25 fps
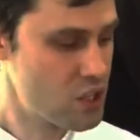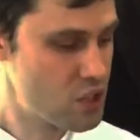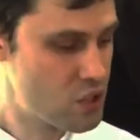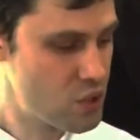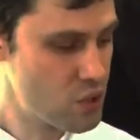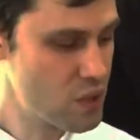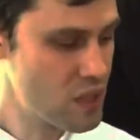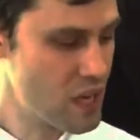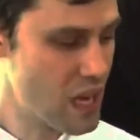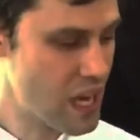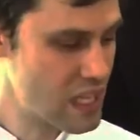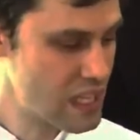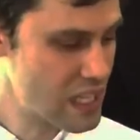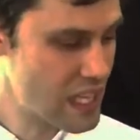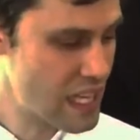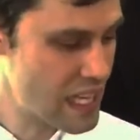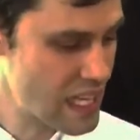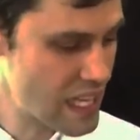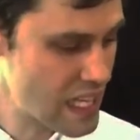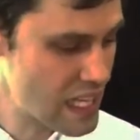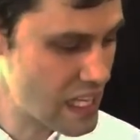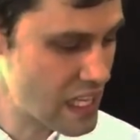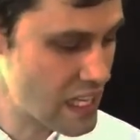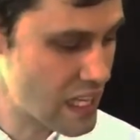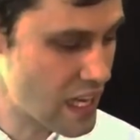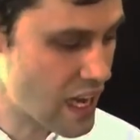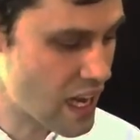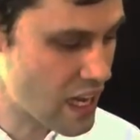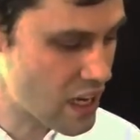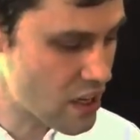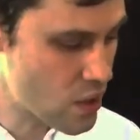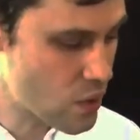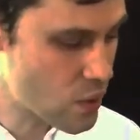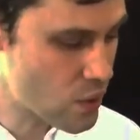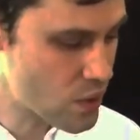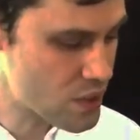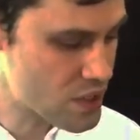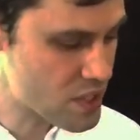Do not let any
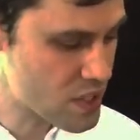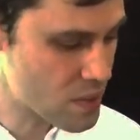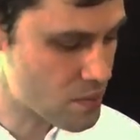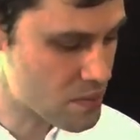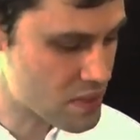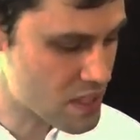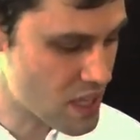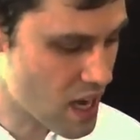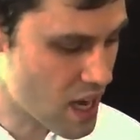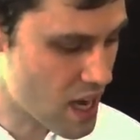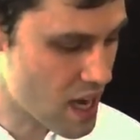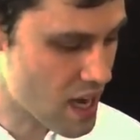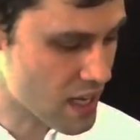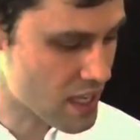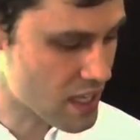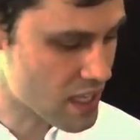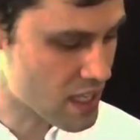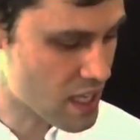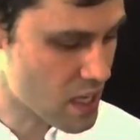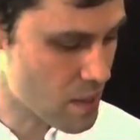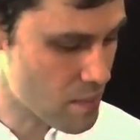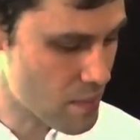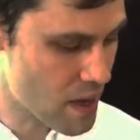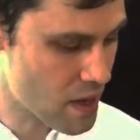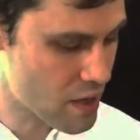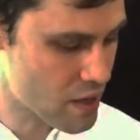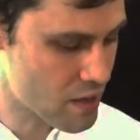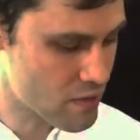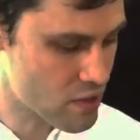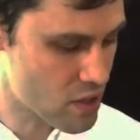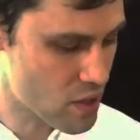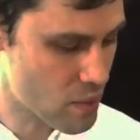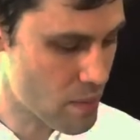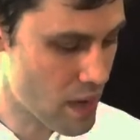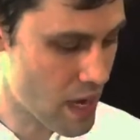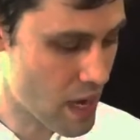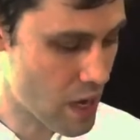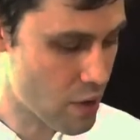unwholesome talk come out of
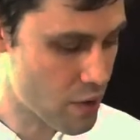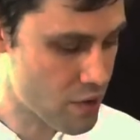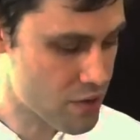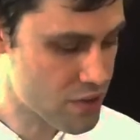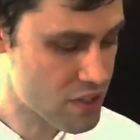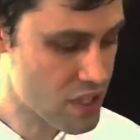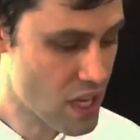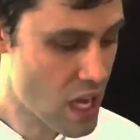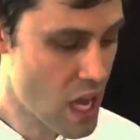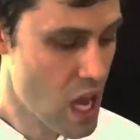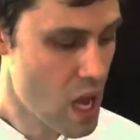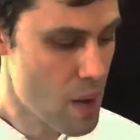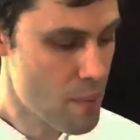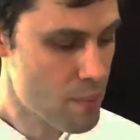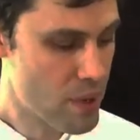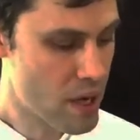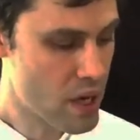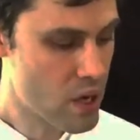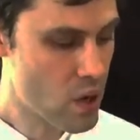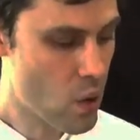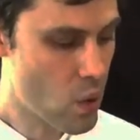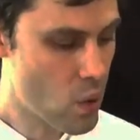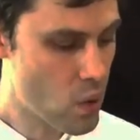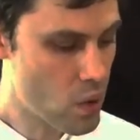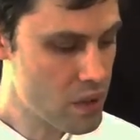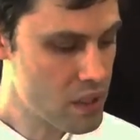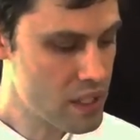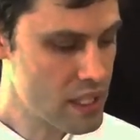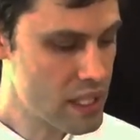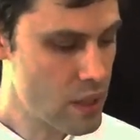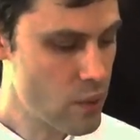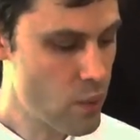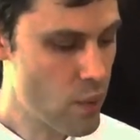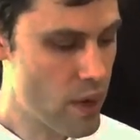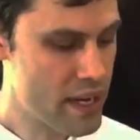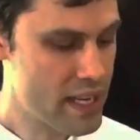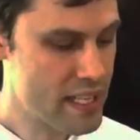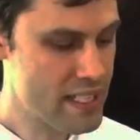your mouths, but
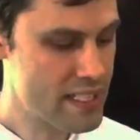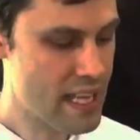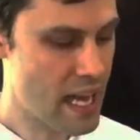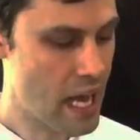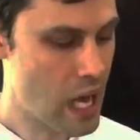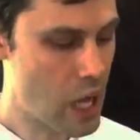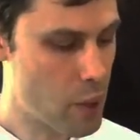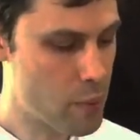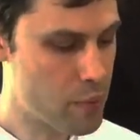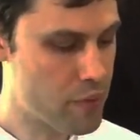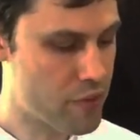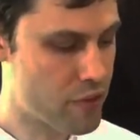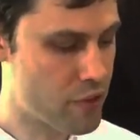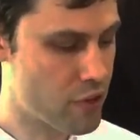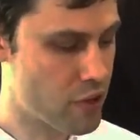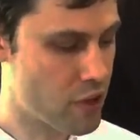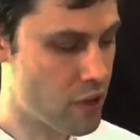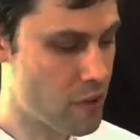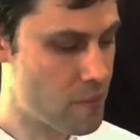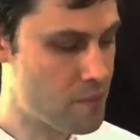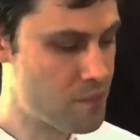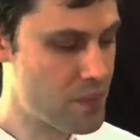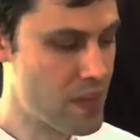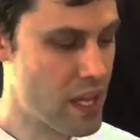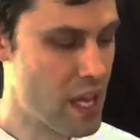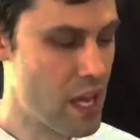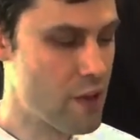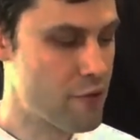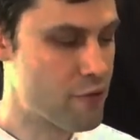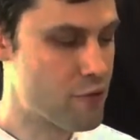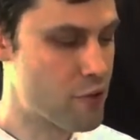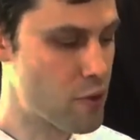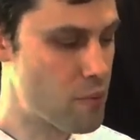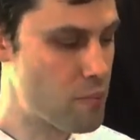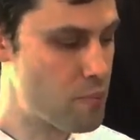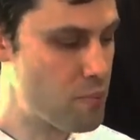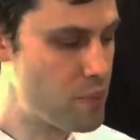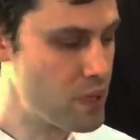only what is helpful
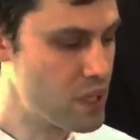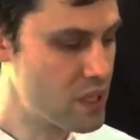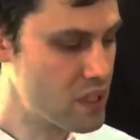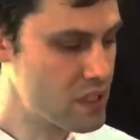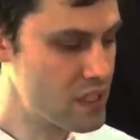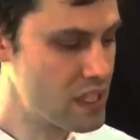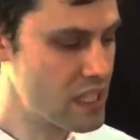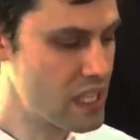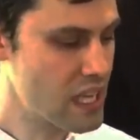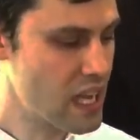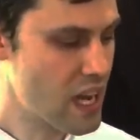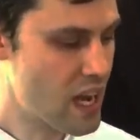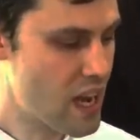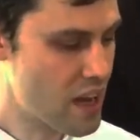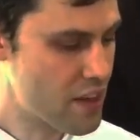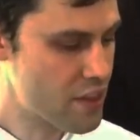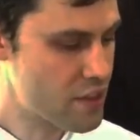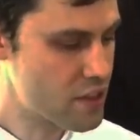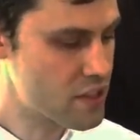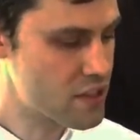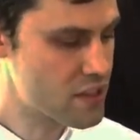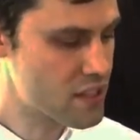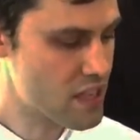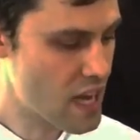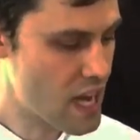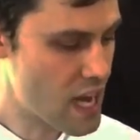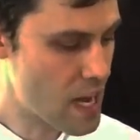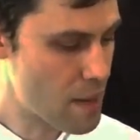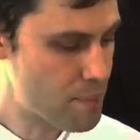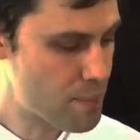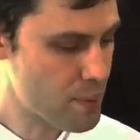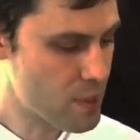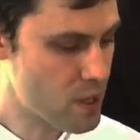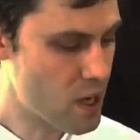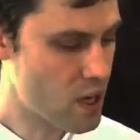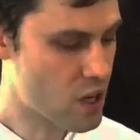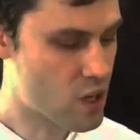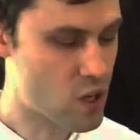for building others
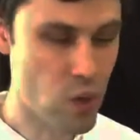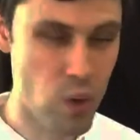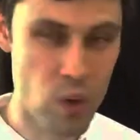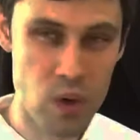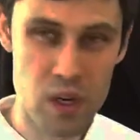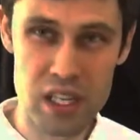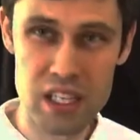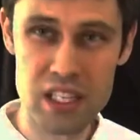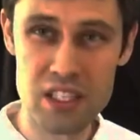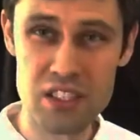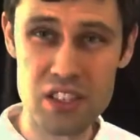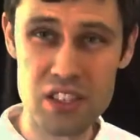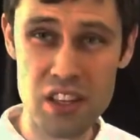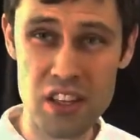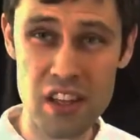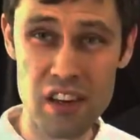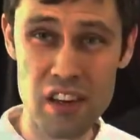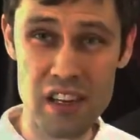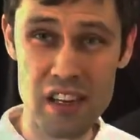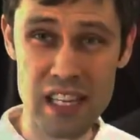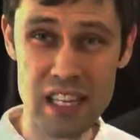up according to their